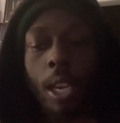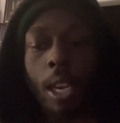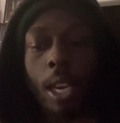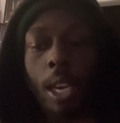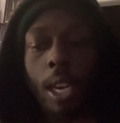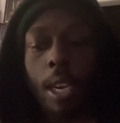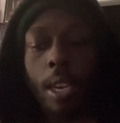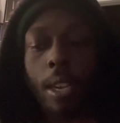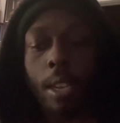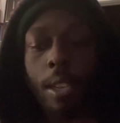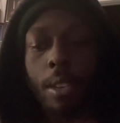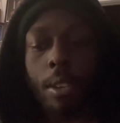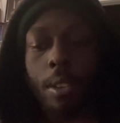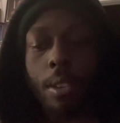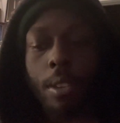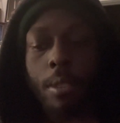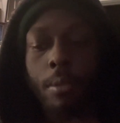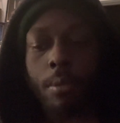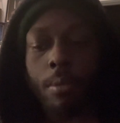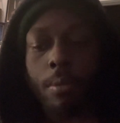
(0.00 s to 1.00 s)
And
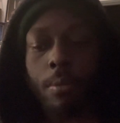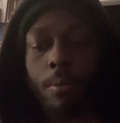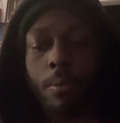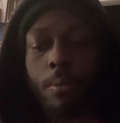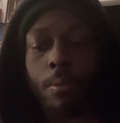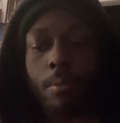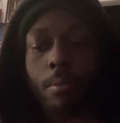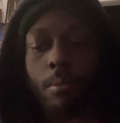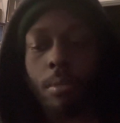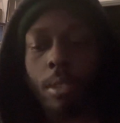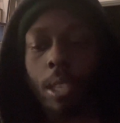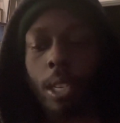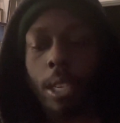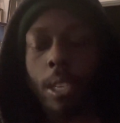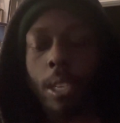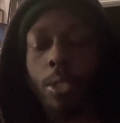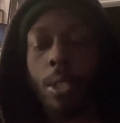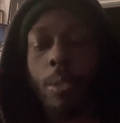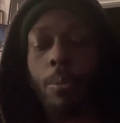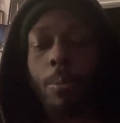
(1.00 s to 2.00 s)
like
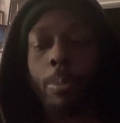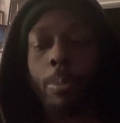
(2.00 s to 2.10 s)
I said, for